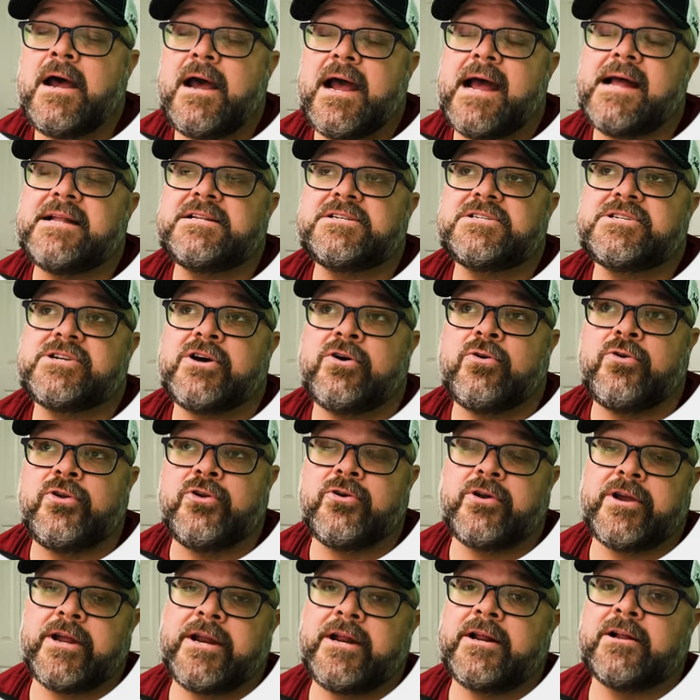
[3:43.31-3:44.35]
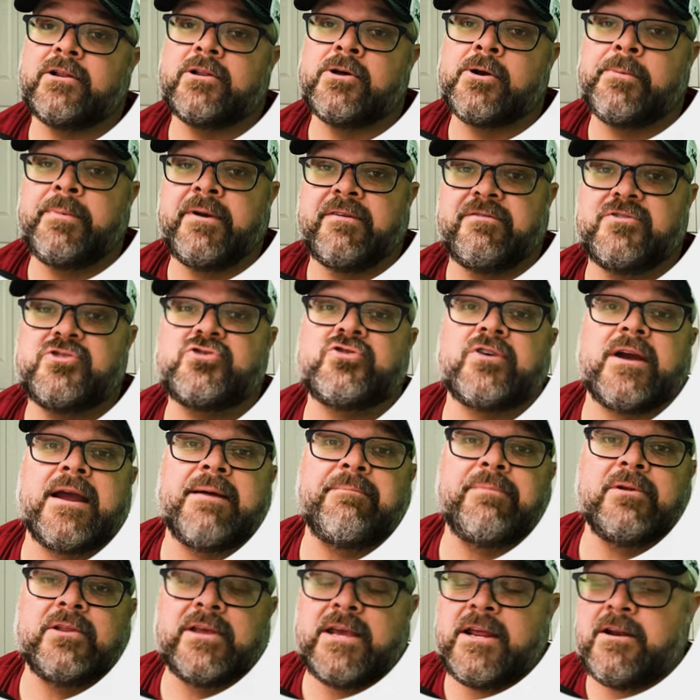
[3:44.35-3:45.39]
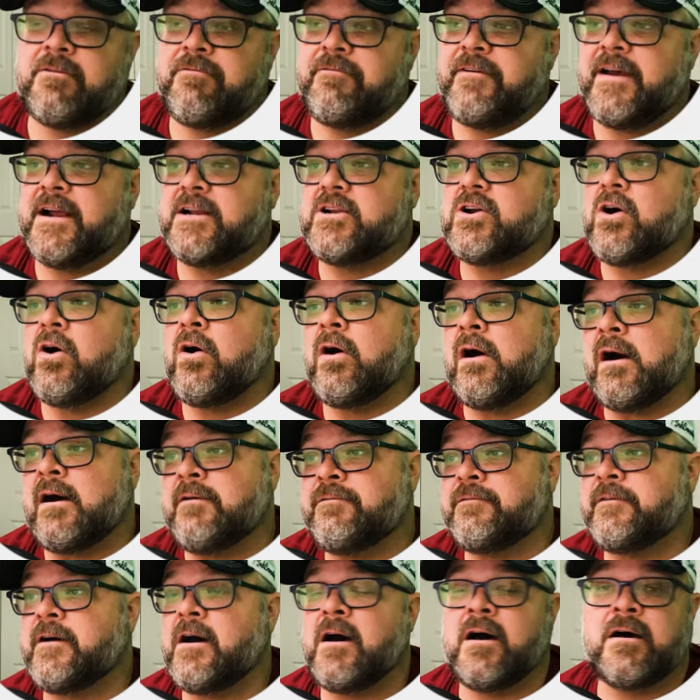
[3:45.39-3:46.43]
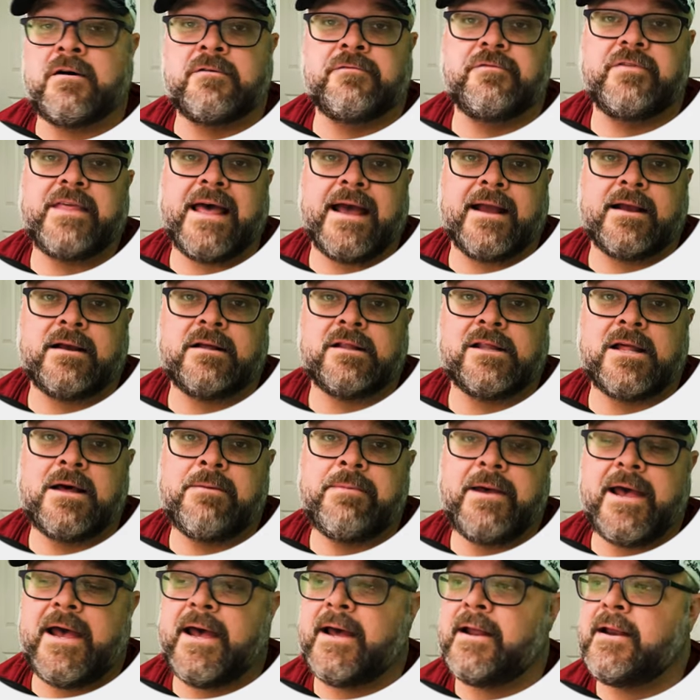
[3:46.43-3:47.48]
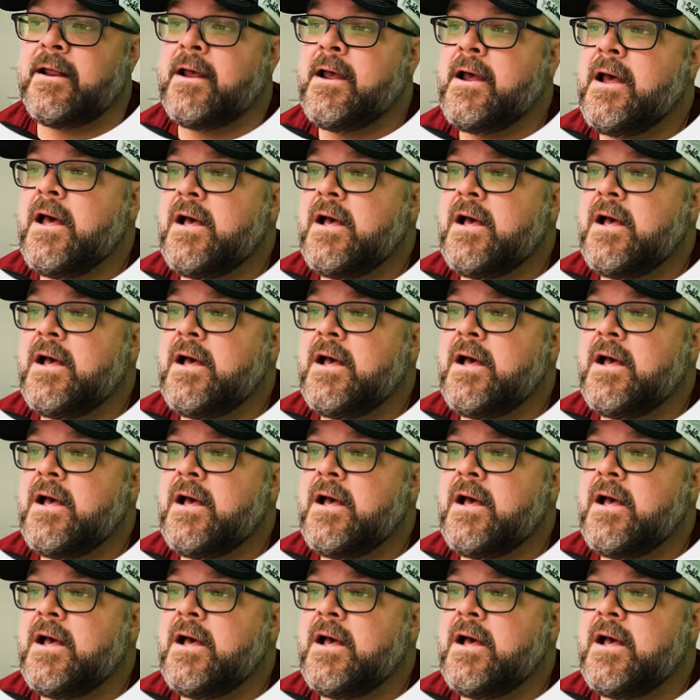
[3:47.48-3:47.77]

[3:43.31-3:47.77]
And so you're getting a little bit of trampoline effect off of that club head.